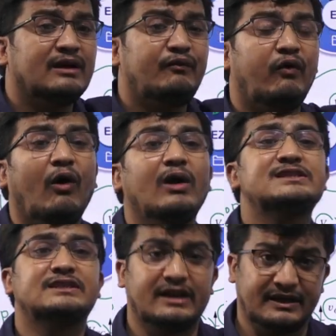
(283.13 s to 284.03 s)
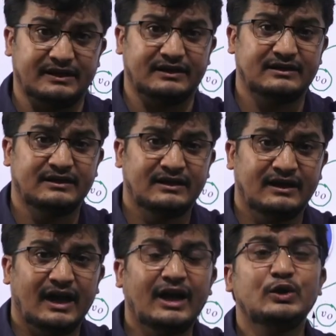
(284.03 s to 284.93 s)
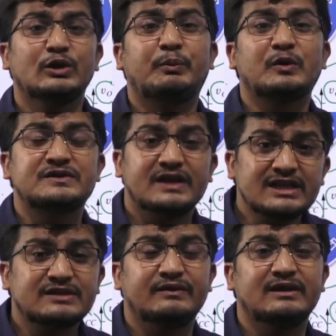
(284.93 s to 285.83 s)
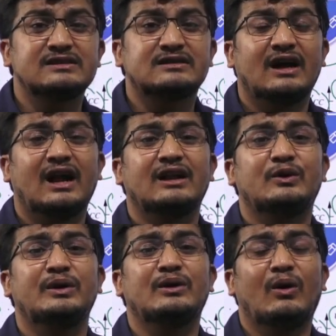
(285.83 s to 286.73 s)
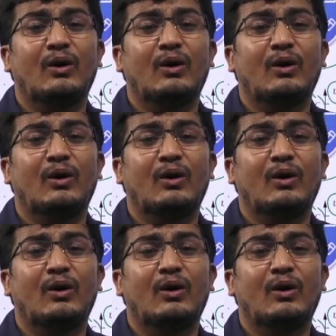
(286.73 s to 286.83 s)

the false triggering. And your process will start doing